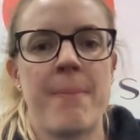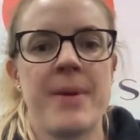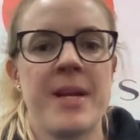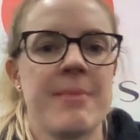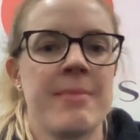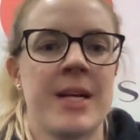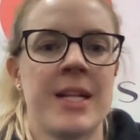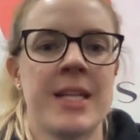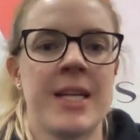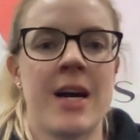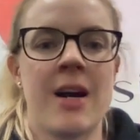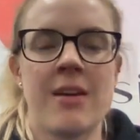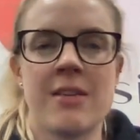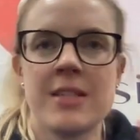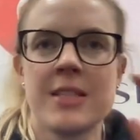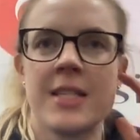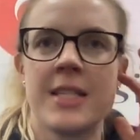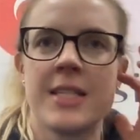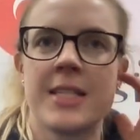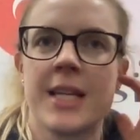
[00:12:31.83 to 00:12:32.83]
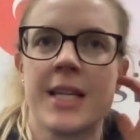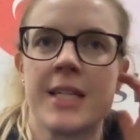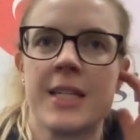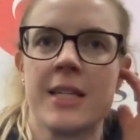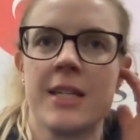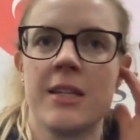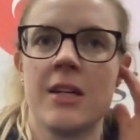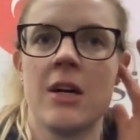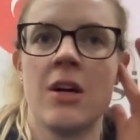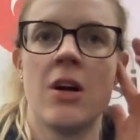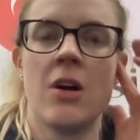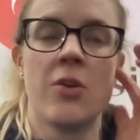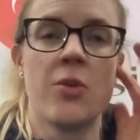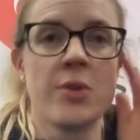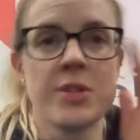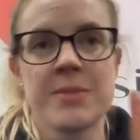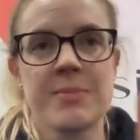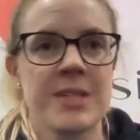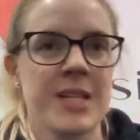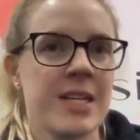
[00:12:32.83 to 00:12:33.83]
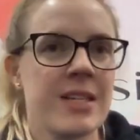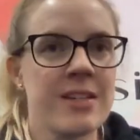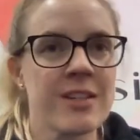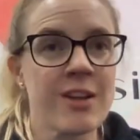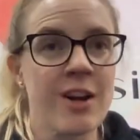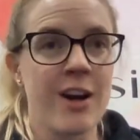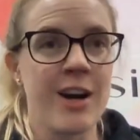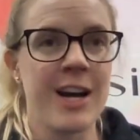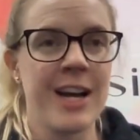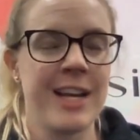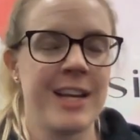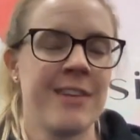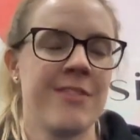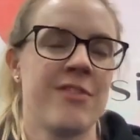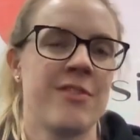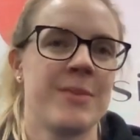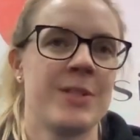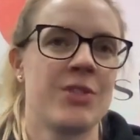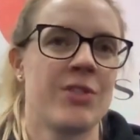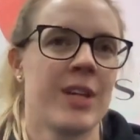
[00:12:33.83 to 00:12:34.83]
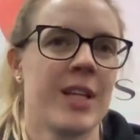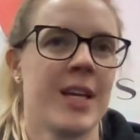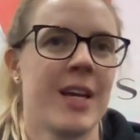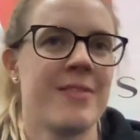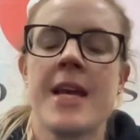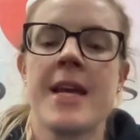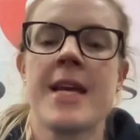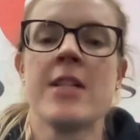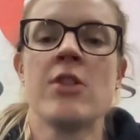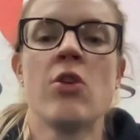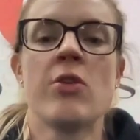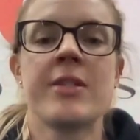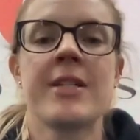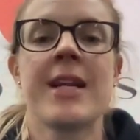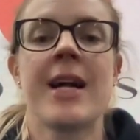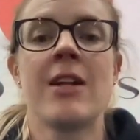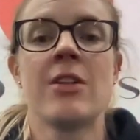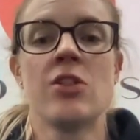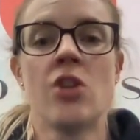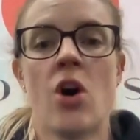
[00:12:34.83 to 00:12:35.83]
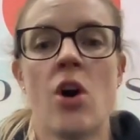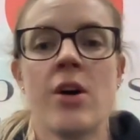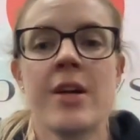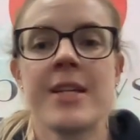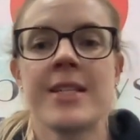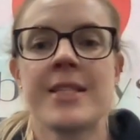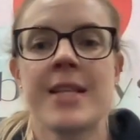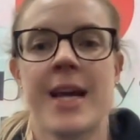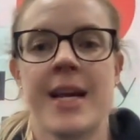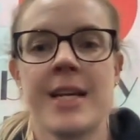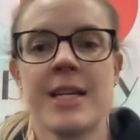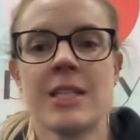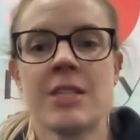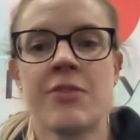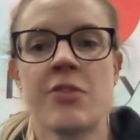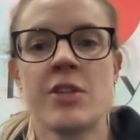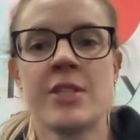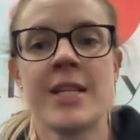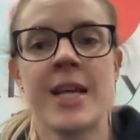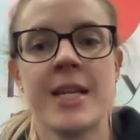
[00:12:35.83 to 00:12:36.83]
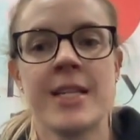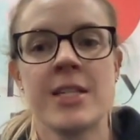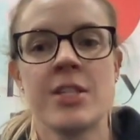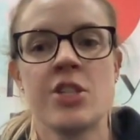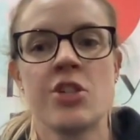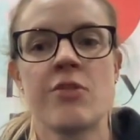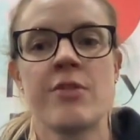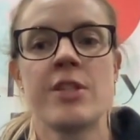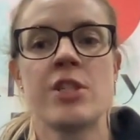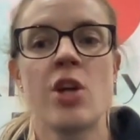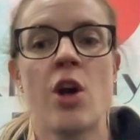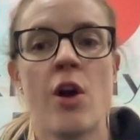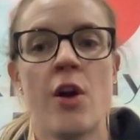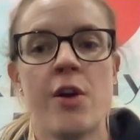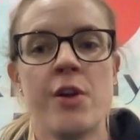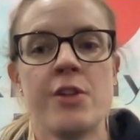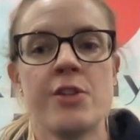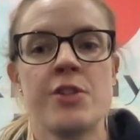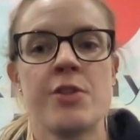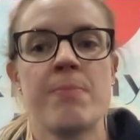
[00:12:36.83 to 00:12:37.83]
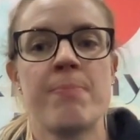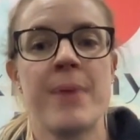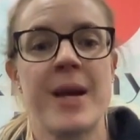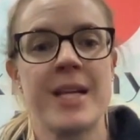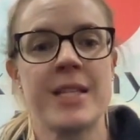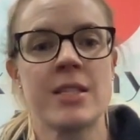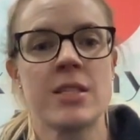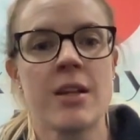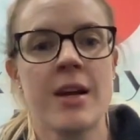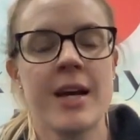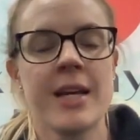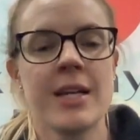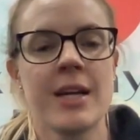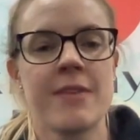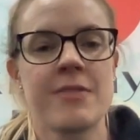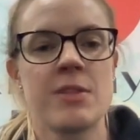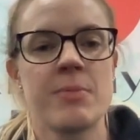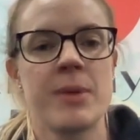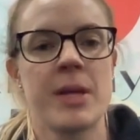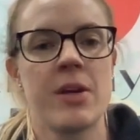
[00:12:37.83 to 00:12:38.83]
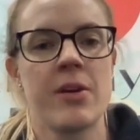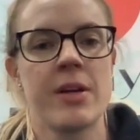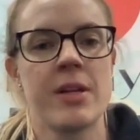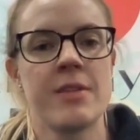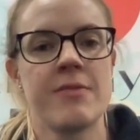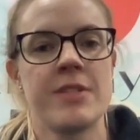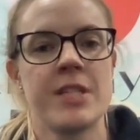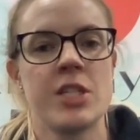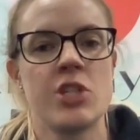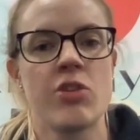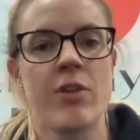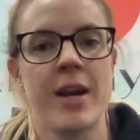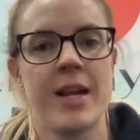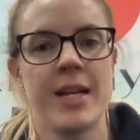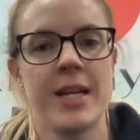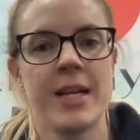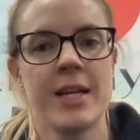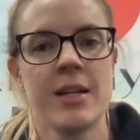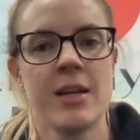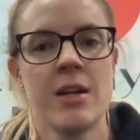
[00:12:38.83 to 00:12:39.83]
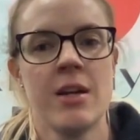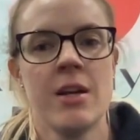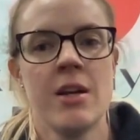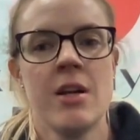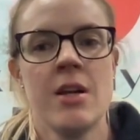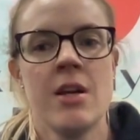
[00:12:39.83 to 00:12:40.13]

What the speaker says: Pete Maliaris, he's like an awesome tendon guy from Australia. He looked at how long it takes for a tendon to return to baseline after a period of detraining.